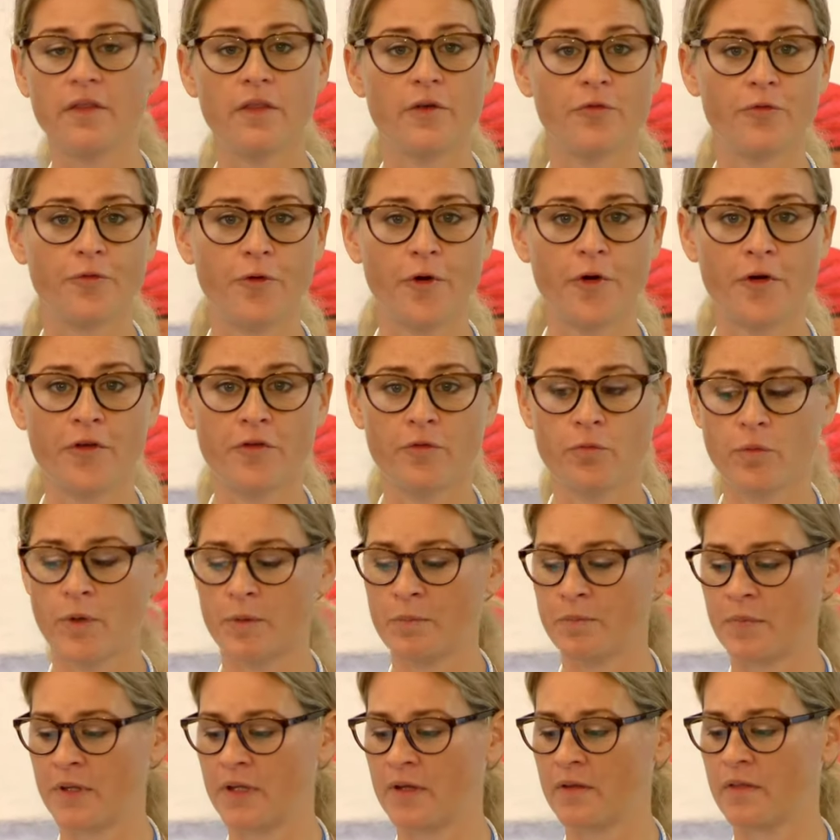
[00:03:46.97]
The first
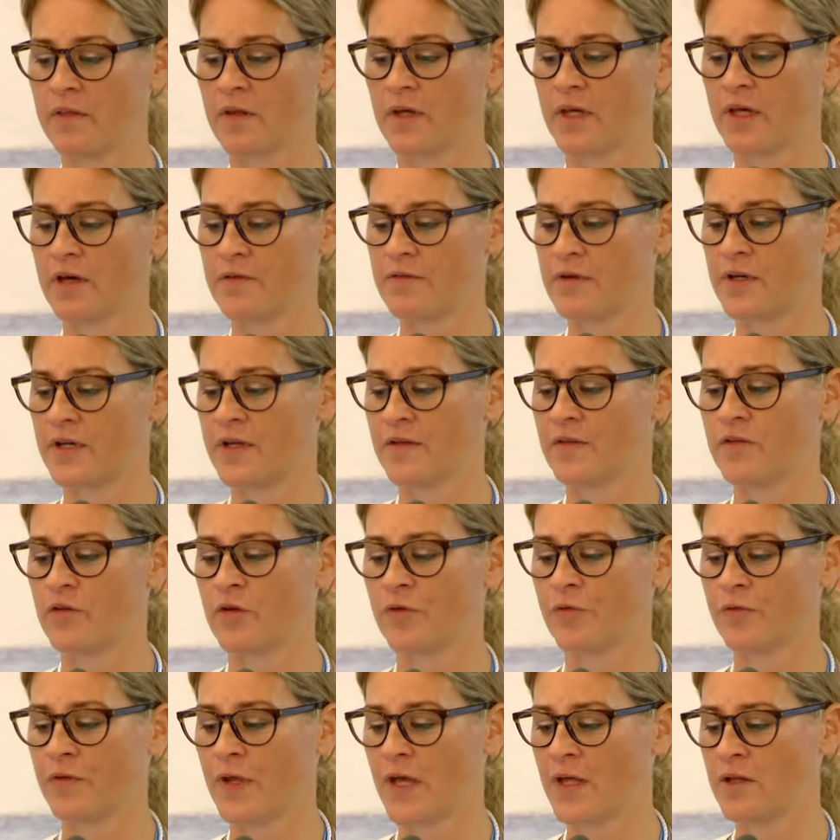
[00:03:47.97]
one being the governance
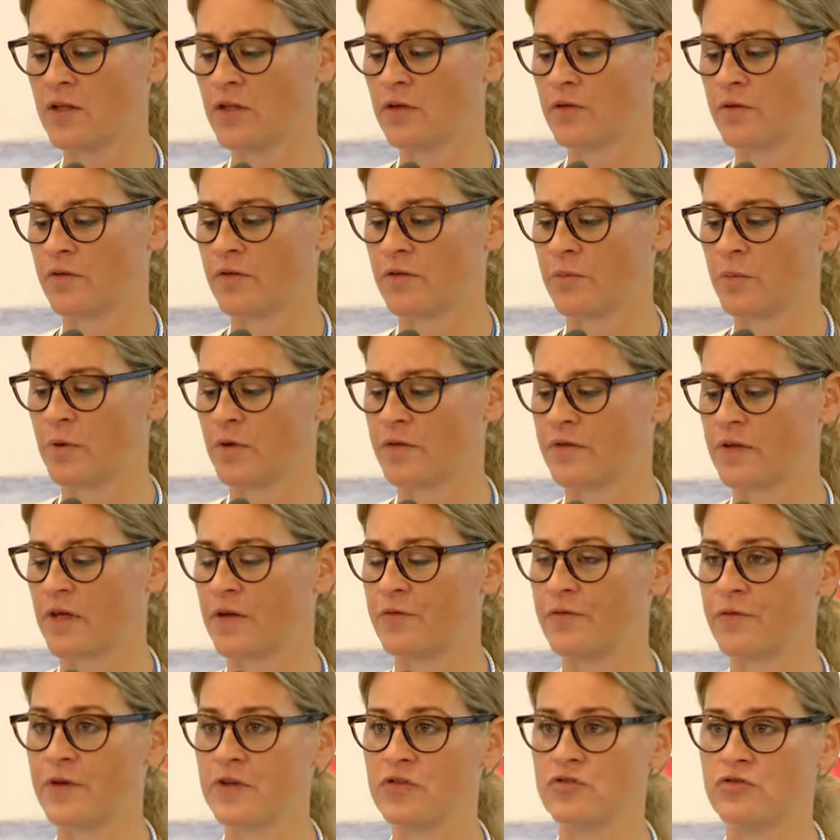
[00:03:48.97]
of tenure and
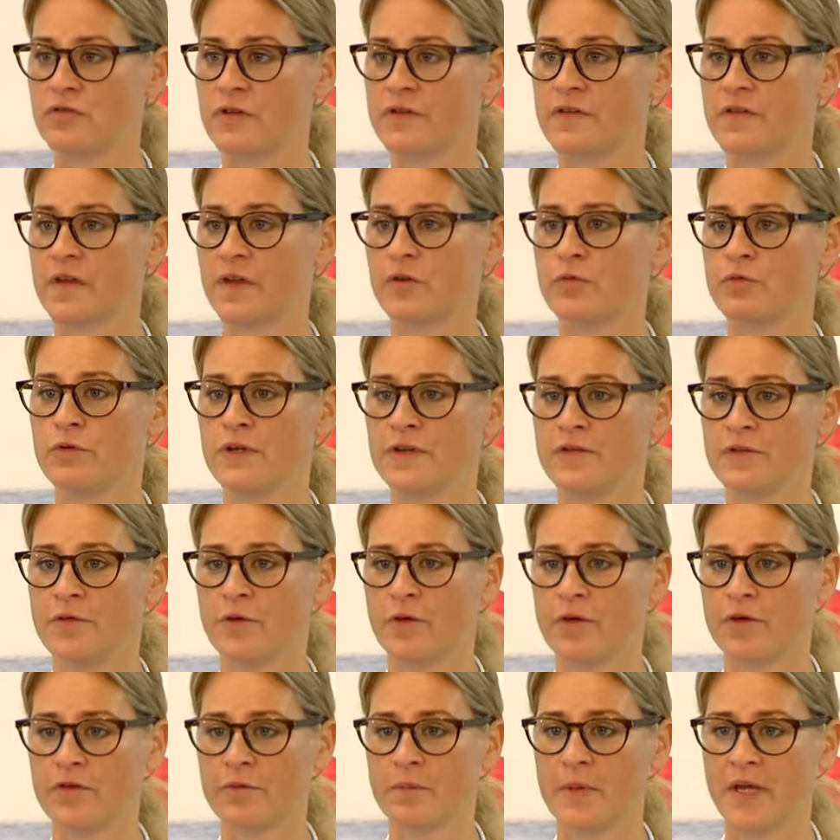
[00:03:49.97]
small-scale fisheries and
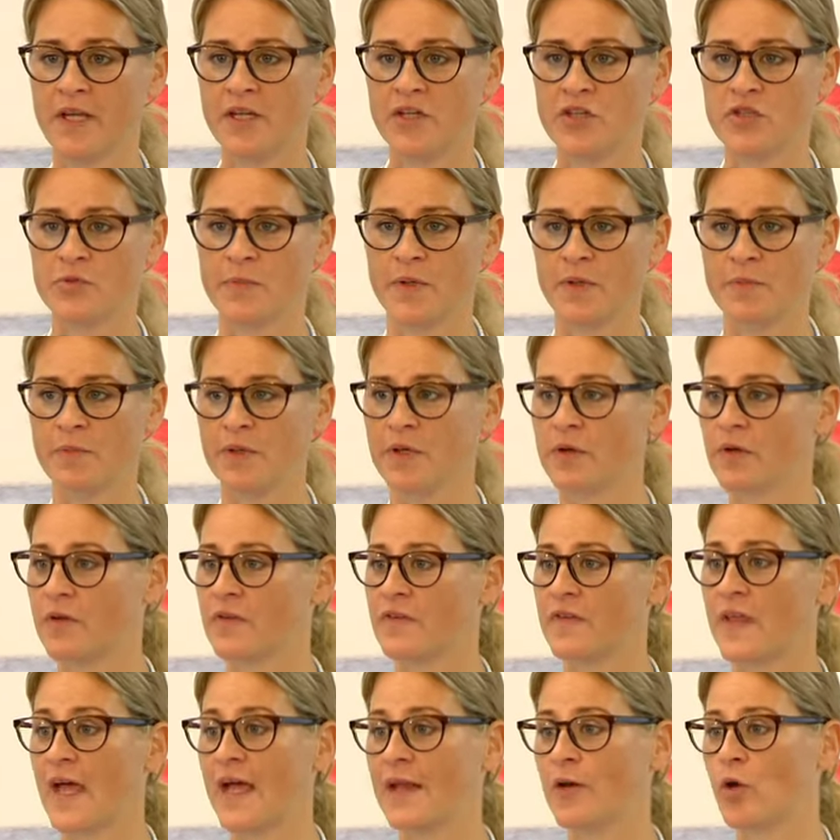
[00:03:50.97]
resource management,
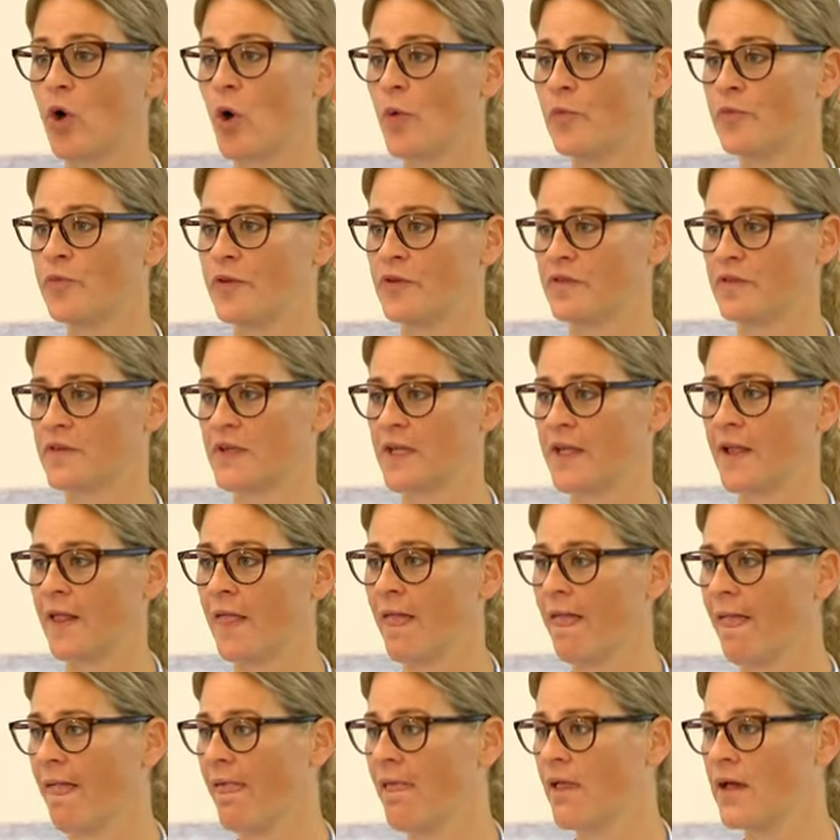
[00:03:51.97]
because that obviously
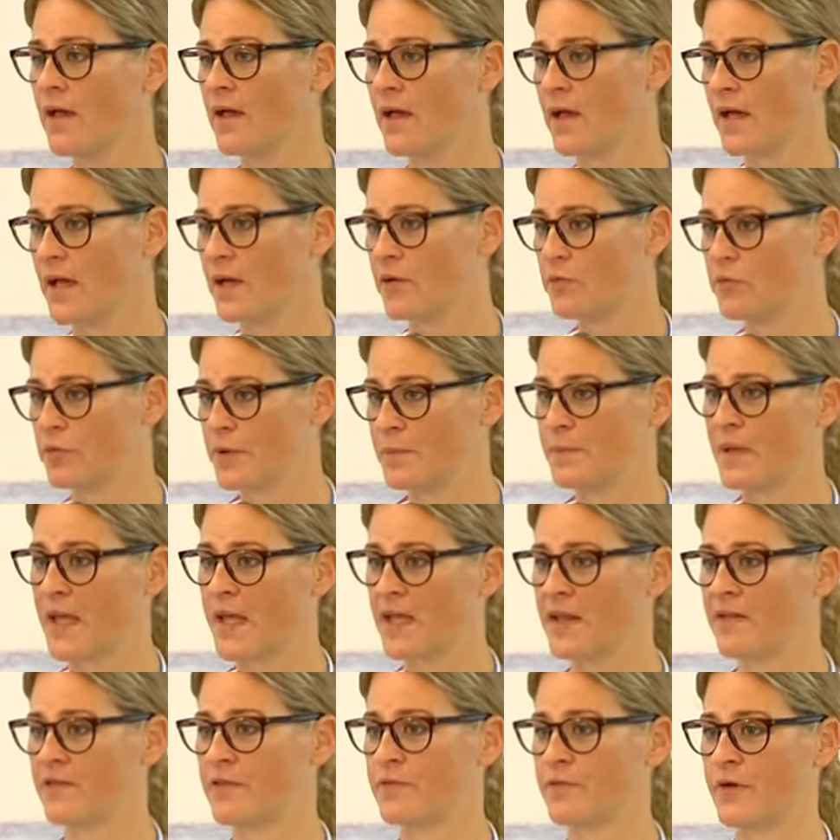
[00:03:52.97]

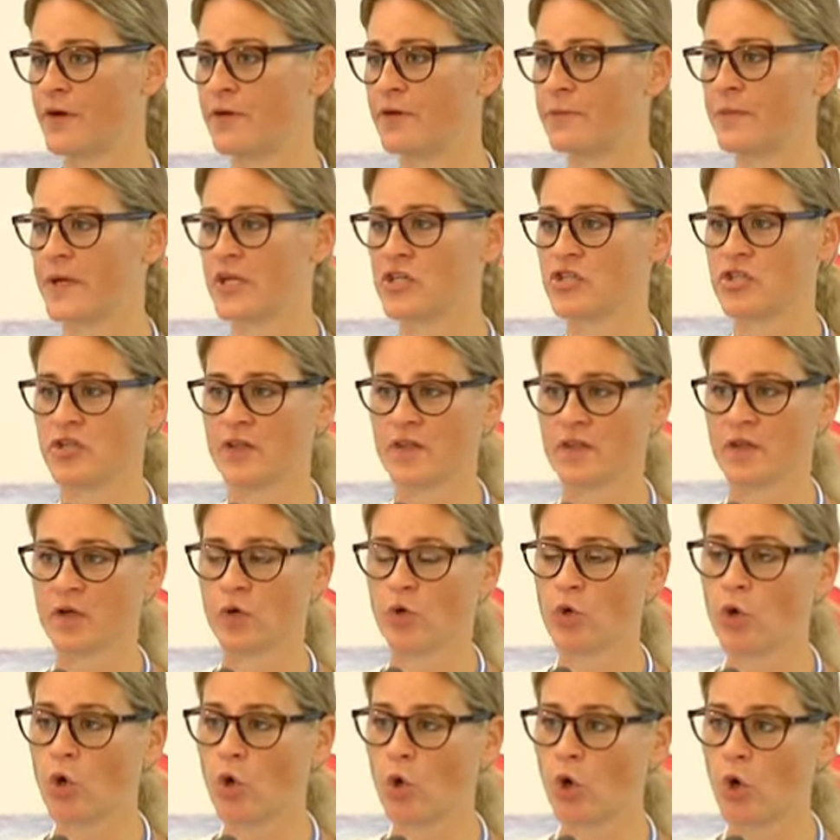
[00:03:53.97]
remains very much at the
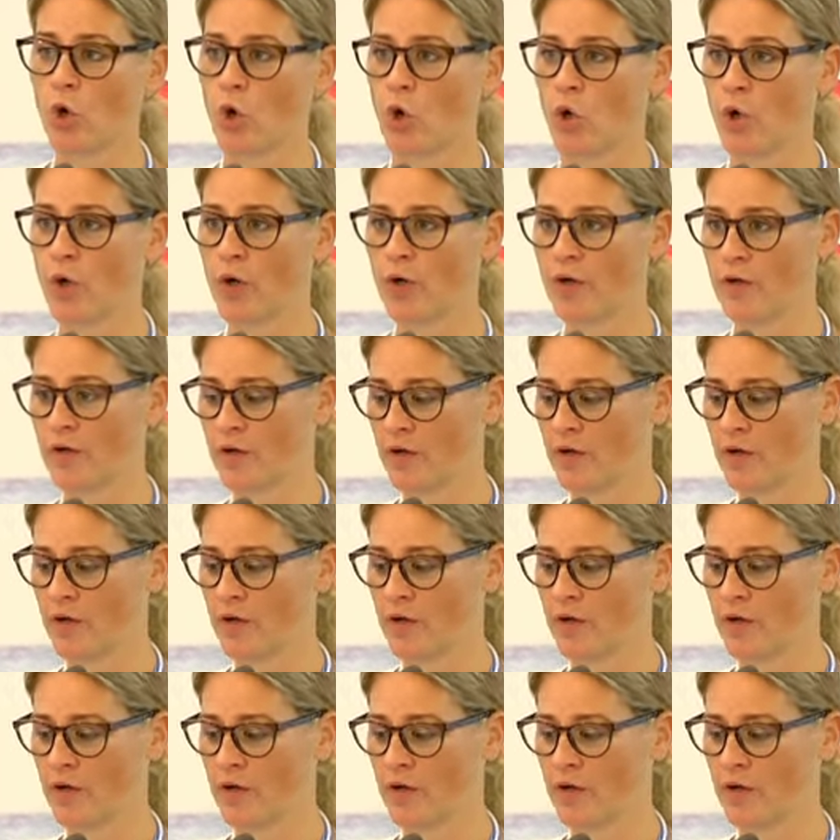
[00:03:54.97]
core